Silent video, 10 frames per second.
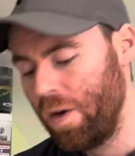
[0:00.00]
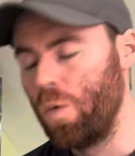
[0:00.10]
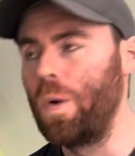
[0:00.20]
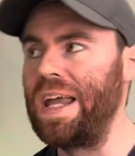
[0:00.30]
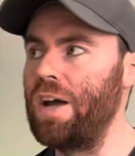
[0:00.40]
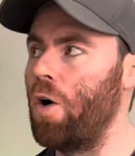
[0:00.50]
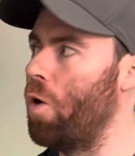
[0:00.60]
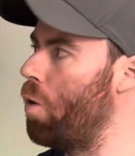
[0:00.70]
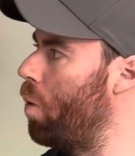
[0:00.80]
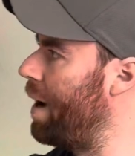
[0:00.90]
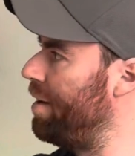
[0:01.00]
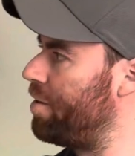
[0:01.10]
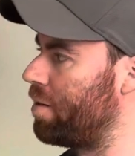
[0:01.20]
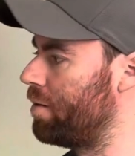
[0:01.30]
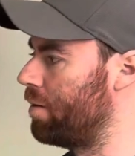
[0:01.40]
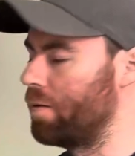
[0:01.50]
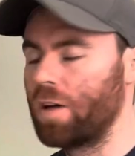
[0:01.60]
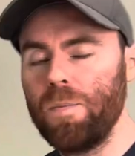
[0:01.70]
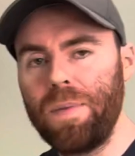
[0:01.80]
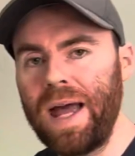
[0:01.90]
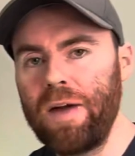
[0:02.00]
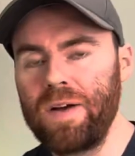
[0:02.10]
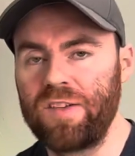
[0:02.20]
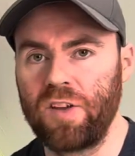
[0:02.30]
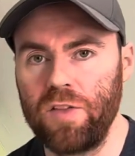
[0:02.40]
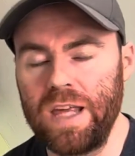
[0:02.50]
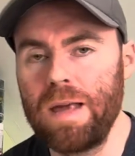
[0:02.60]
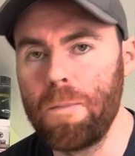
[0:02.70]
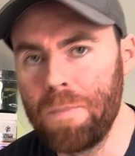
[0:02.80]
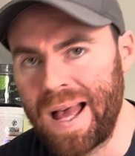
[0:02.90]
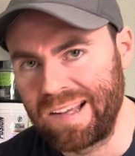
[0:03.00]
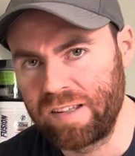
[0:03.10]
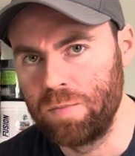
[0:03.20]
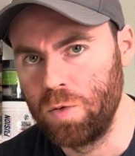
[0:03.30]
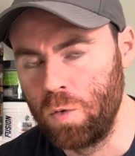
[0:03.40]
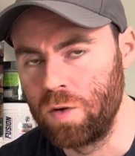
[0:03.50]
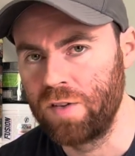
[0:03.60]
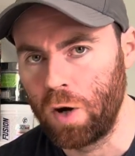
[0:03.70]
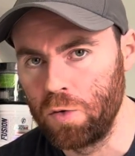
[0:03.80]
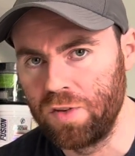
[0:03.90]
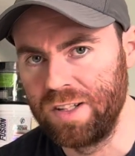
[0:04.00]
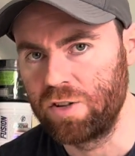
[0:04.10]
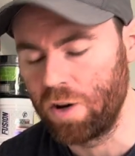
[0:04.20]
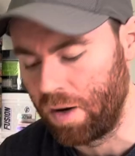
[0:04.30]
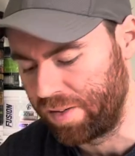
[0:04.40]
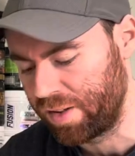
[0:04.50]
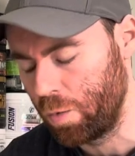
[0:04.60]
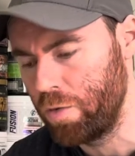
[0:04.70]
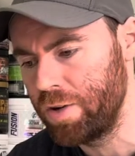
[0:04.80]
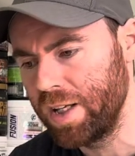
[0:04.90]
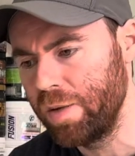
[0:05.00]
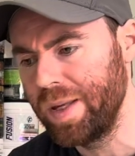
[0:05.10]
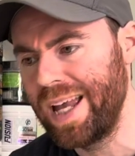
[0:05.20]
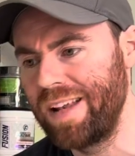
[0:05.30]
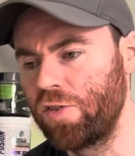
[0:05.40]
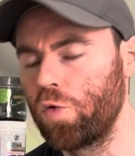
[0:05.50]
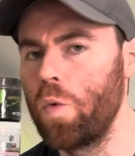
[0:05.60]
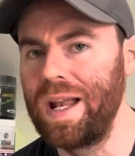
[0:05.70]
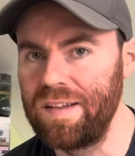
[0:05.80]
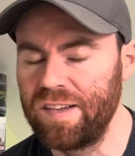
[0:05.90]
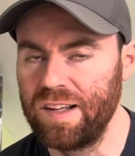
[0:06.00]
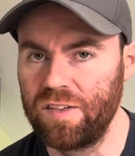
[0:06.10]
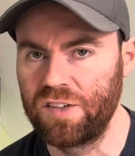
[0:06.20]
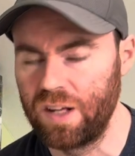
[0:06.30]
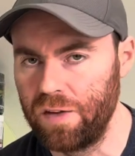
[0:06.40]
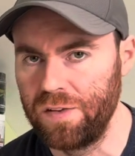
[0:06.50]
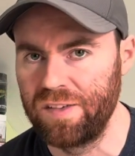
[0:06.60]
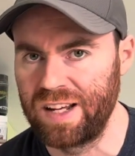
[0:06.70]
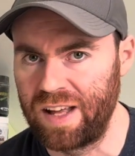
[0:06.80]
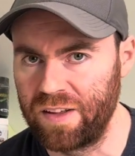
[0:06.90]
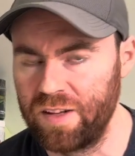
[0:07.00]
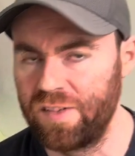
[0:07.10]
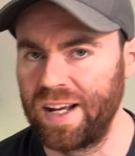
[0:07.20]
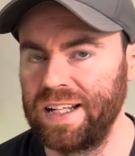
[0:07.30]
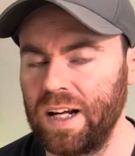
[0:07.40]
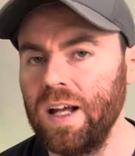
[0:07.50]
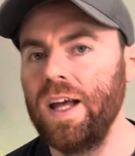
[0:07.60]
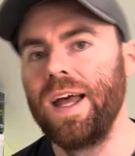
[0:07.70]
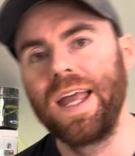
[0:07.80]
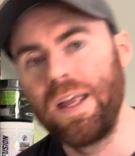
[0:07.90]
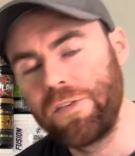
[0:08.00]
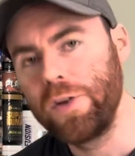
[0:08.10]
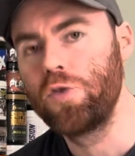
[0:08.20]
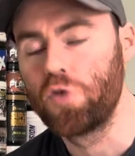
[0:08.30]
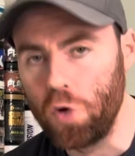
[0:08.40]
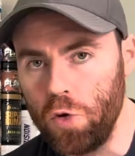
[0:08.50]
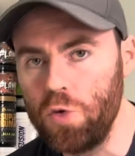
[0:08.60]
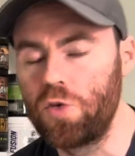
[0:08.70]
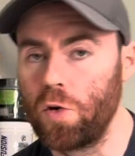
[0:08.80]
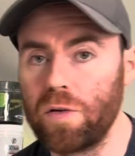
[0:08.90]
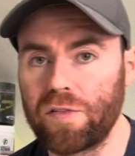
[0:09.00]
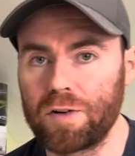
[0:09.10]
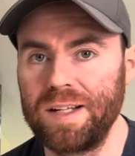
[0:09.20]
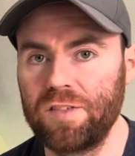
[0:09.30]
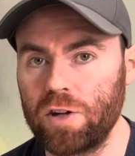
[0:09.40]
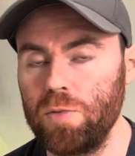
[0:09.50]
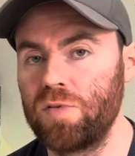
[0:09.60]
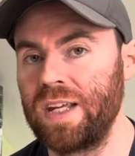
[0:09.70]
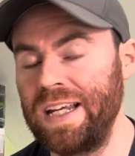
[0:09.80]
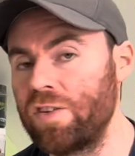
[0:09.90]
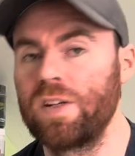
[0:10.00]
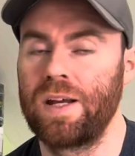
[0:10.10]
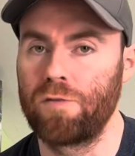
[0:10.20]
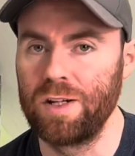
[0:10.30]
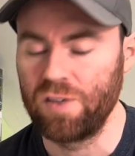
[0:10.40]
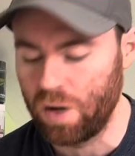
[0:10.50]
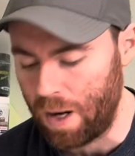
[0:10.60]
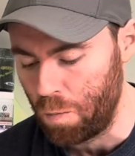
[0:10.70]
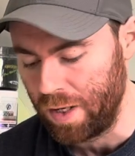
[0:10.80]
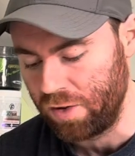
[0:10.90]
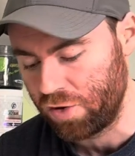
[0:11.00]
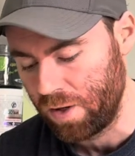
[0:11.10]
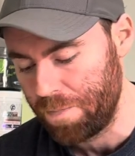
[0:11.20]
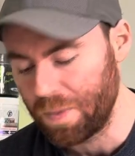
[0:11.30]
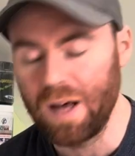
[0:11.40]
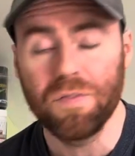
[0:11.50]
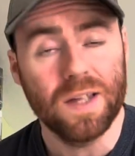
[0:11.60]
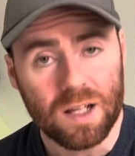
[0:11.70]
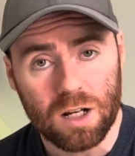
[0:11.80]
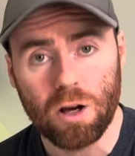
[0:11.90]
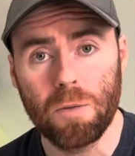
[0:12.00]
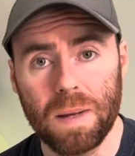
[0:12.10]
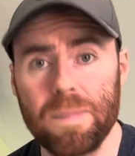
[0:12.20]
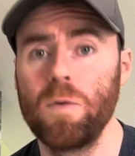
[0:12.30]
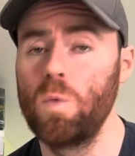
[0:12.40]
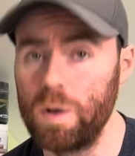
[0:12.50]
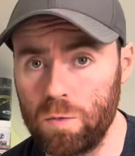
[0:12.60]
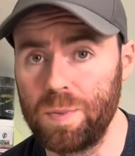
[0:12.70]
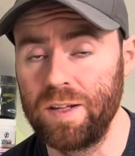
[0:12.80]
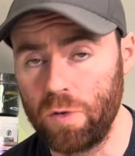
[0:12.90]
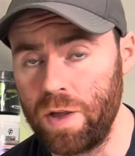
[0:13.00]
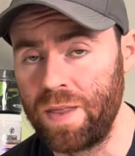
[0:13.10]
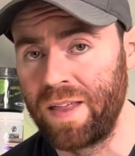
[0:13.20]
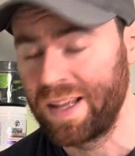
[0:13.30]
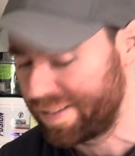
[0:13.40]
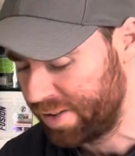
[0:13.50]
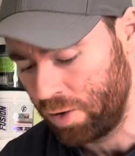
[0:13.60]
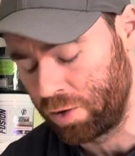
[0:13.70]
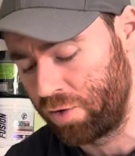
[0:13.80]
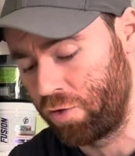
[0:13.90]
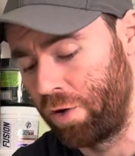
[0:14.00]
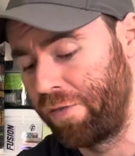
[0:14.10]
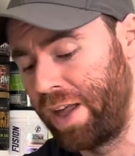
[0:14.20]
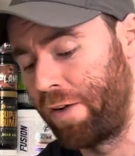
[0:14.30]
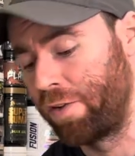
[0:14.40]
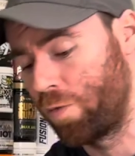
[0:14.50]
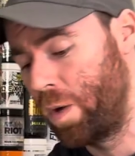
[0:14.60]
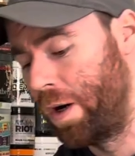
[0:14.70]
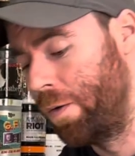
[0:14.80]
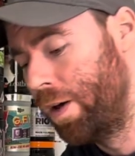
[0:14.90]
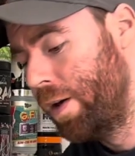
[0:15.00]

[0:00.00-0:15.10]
We always compare it to the maximal dosage, guys. So we're only going to be getting 20 servings out of the container if you do 3 scoops each and every time, which I think a lot of people will be doing that. That's the honest truth there as well.